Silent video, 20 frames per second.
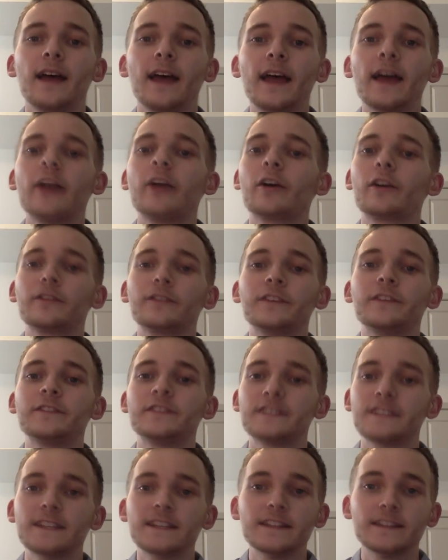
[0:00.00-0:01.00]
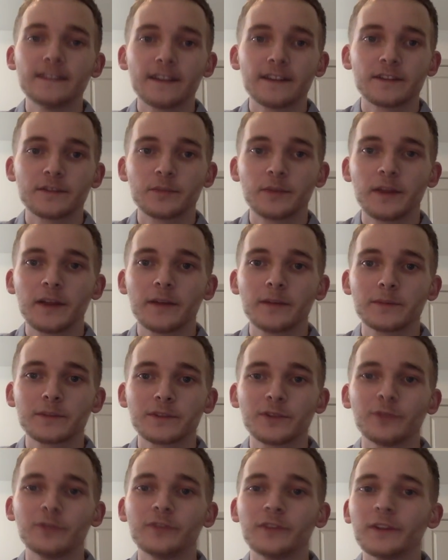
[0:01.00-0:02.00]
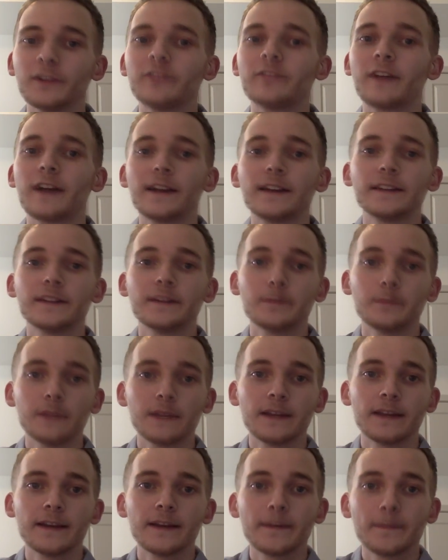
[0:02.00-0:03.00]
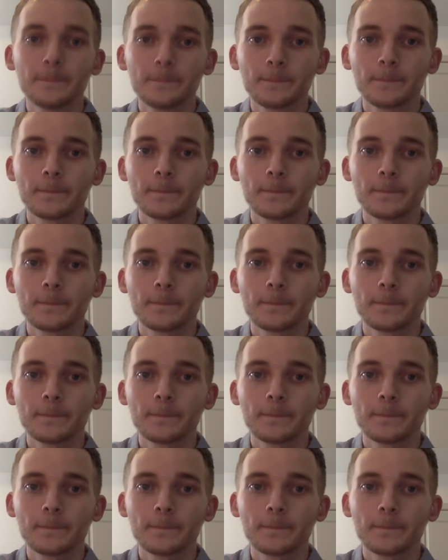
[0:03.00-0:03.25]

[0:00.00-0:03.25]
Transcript: AR-15 that has become so vilified in the media.